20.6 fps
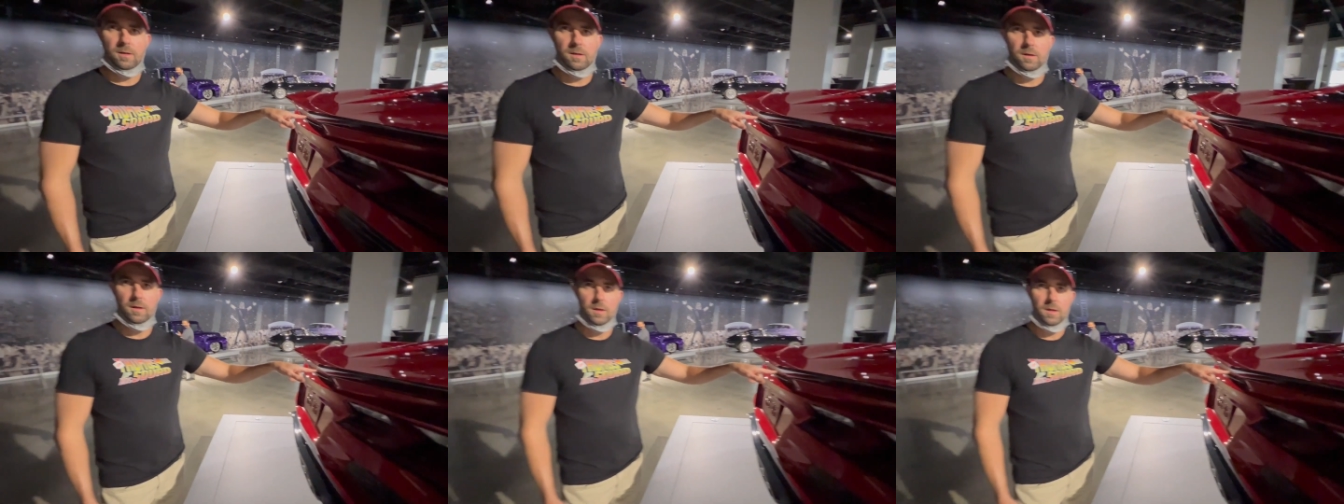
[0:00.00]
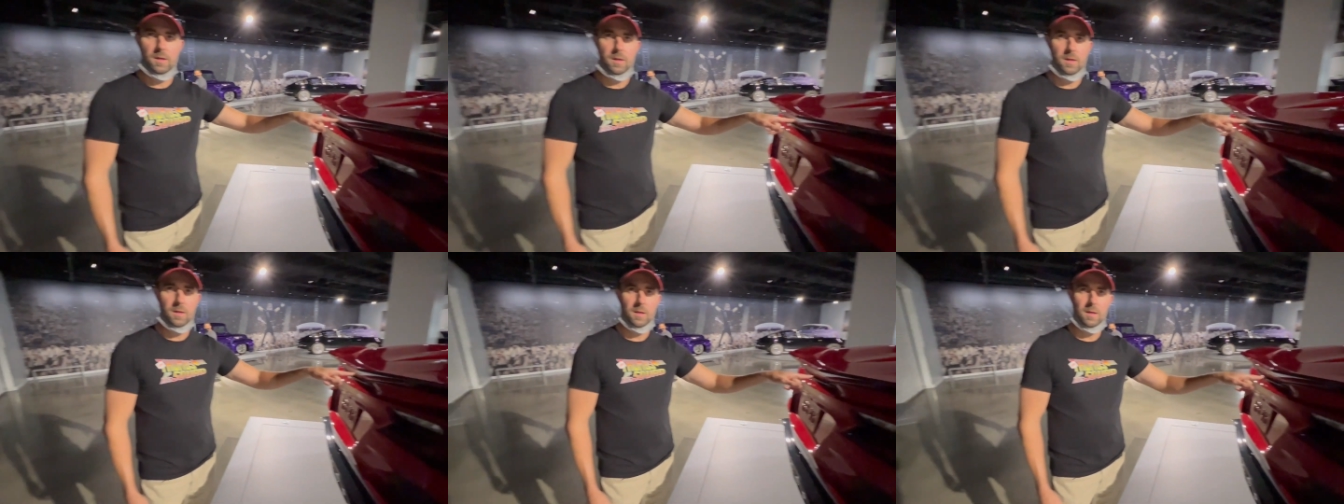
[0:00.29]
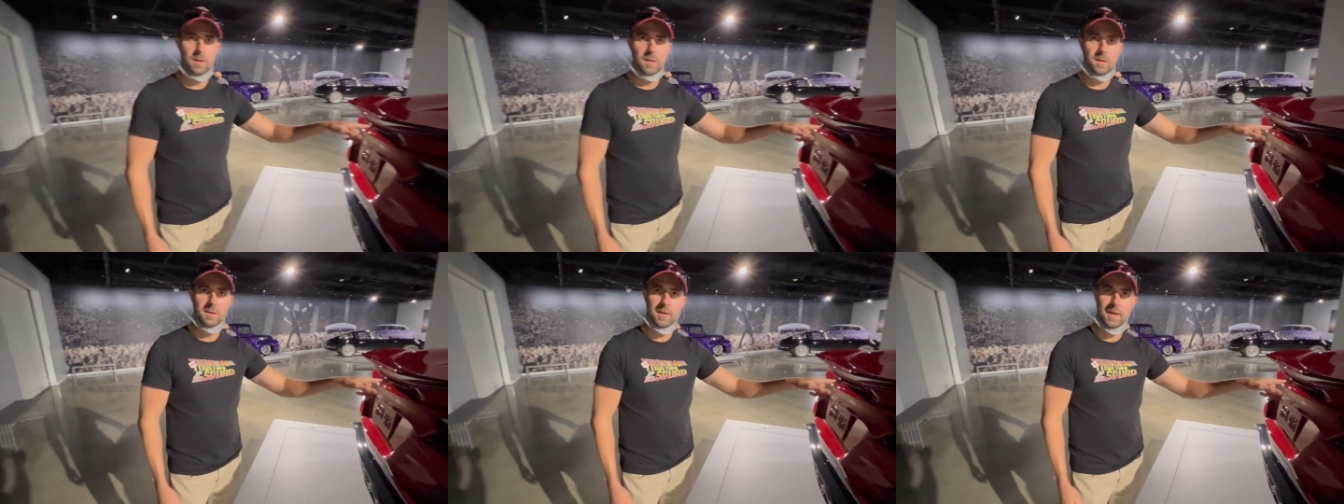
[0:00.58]

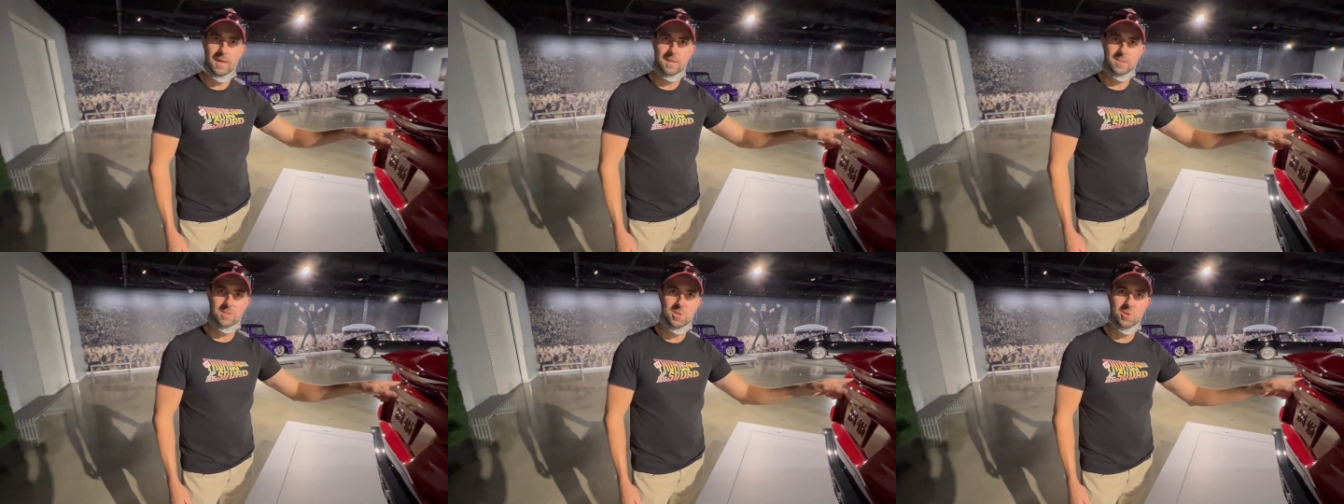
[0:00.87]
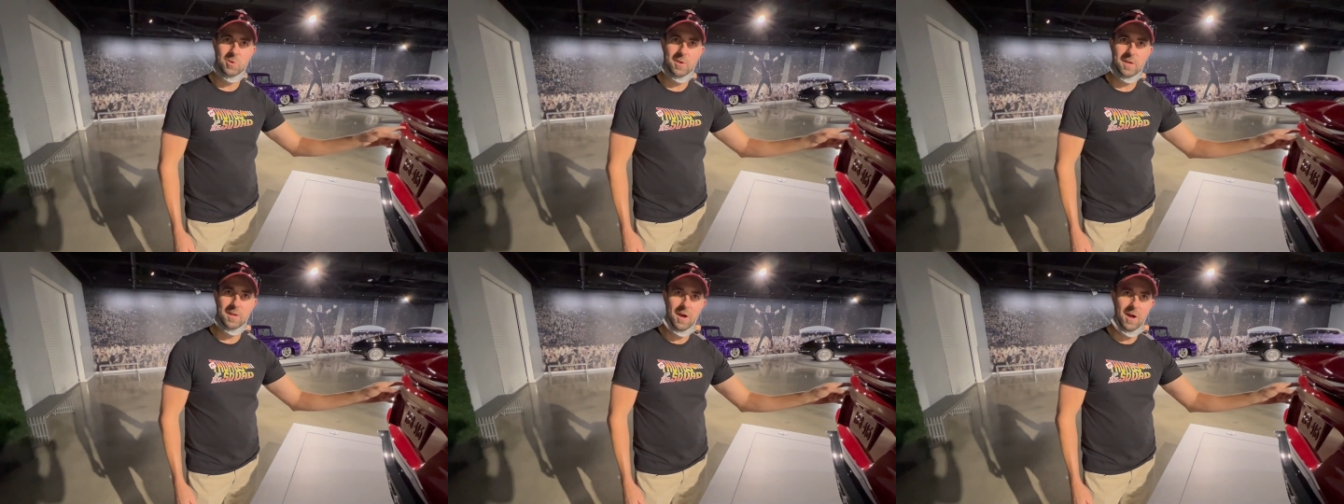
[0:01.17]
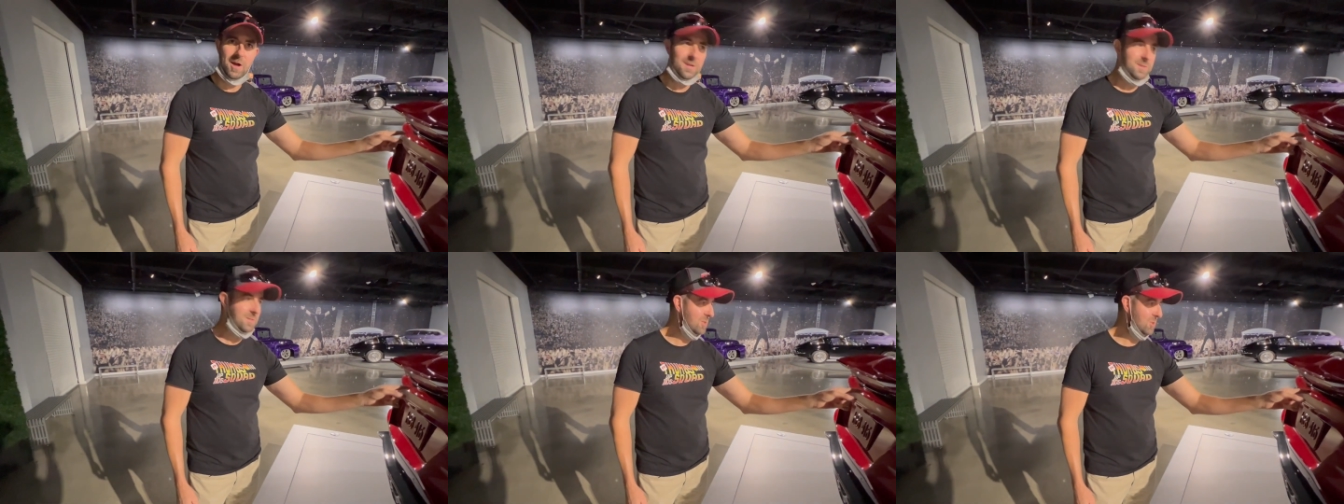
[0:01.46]
Really? Yes, you can
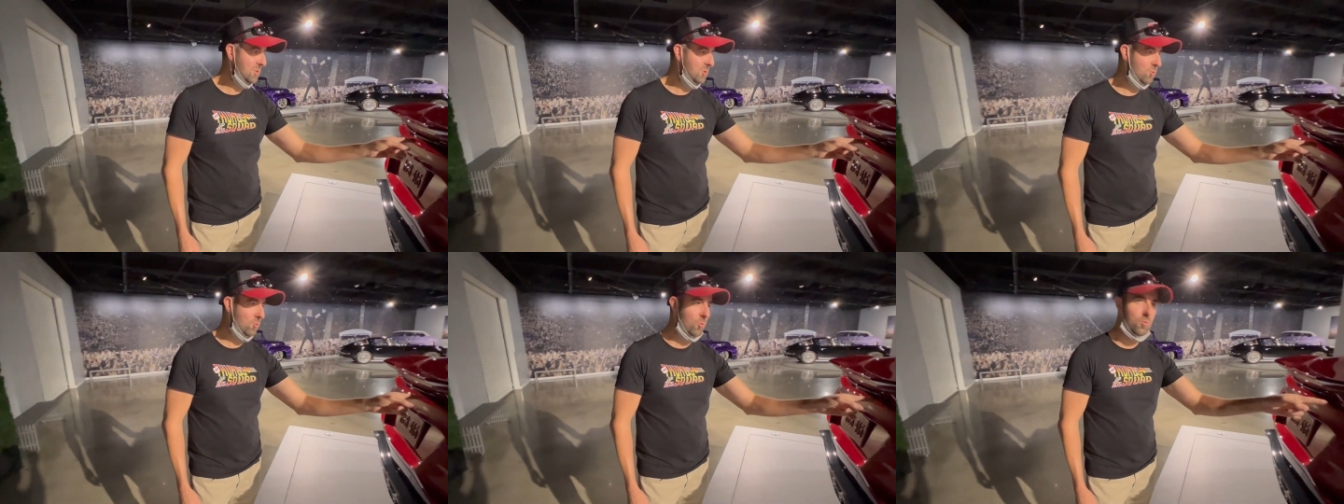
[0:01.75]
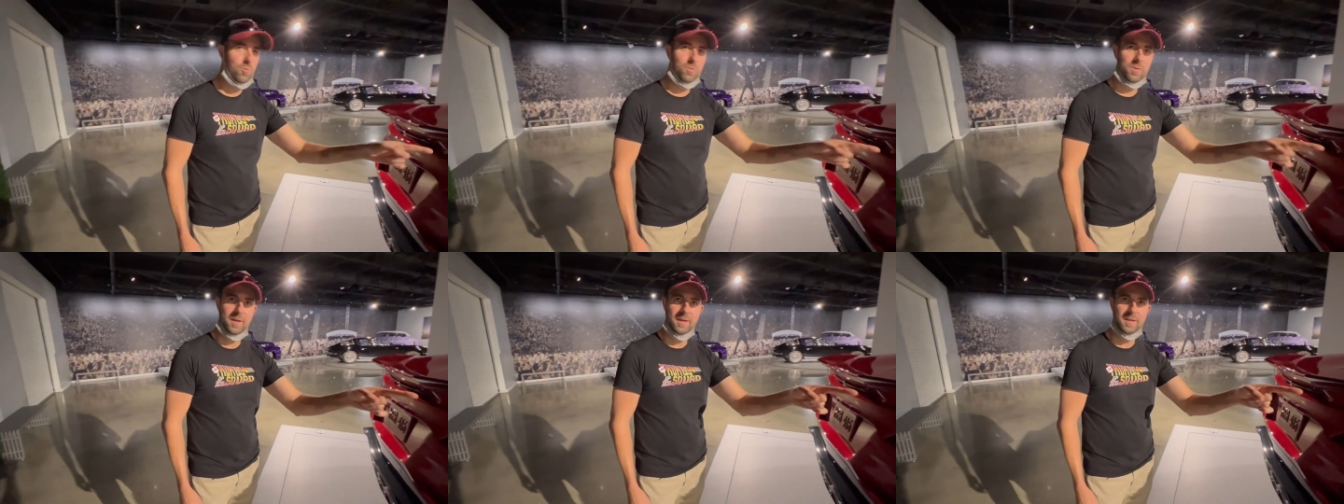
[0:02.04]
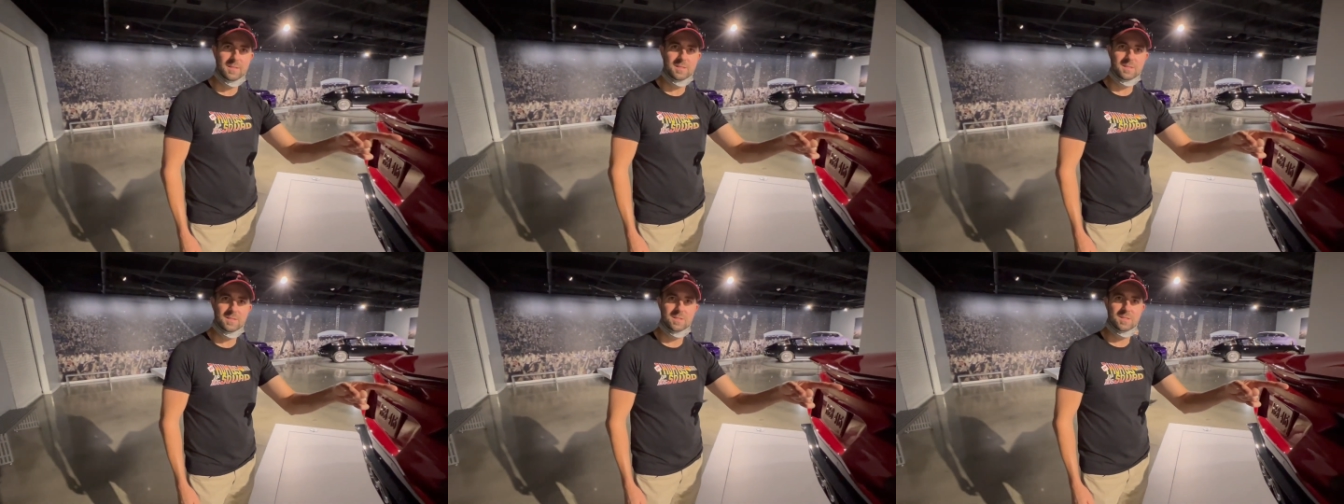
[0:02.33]
unscrew
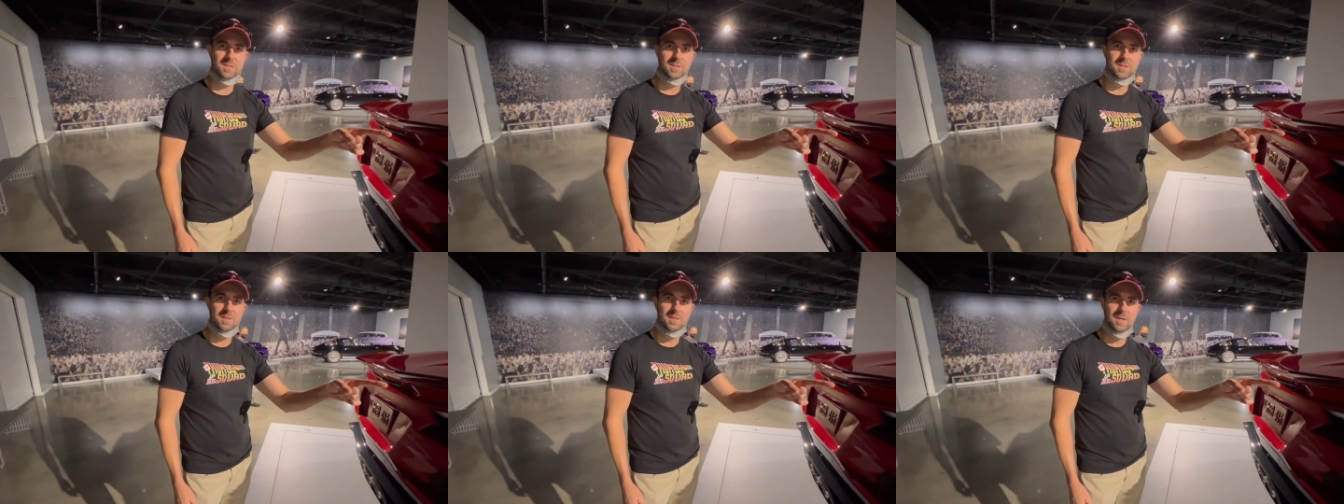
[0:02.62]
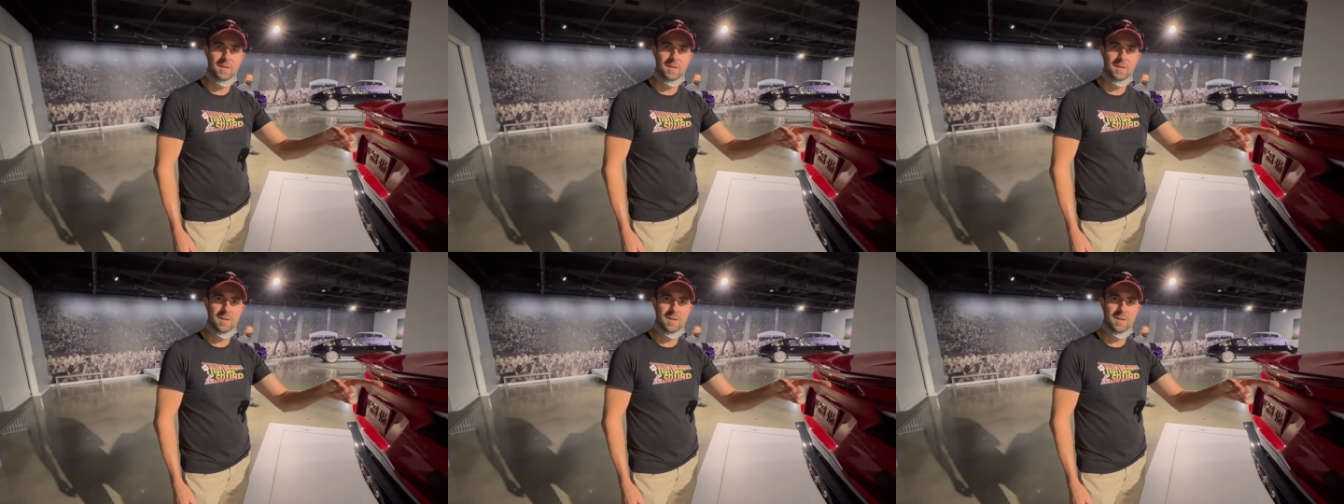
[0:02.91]
this